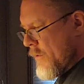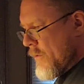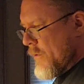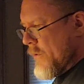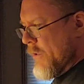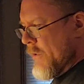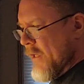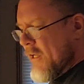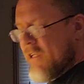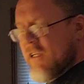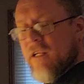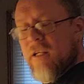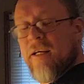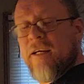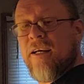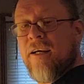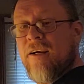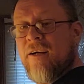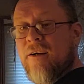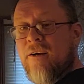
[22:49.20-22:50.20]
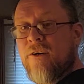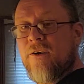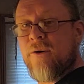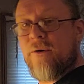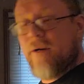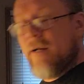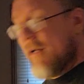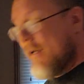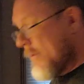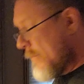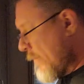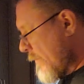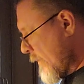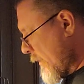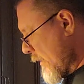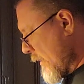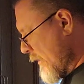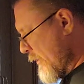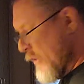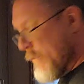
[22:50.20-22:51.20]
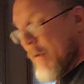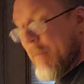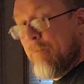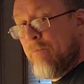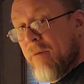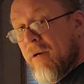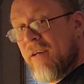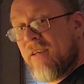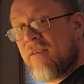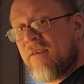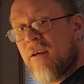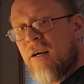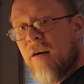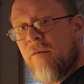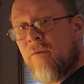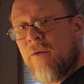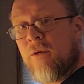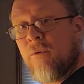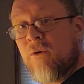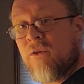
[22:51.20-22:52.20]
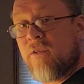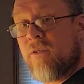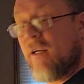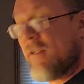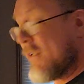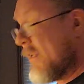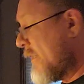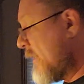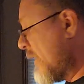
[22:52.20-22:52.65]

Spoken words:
you'd instantly get hungry and you'd be pissed off when there was nothing to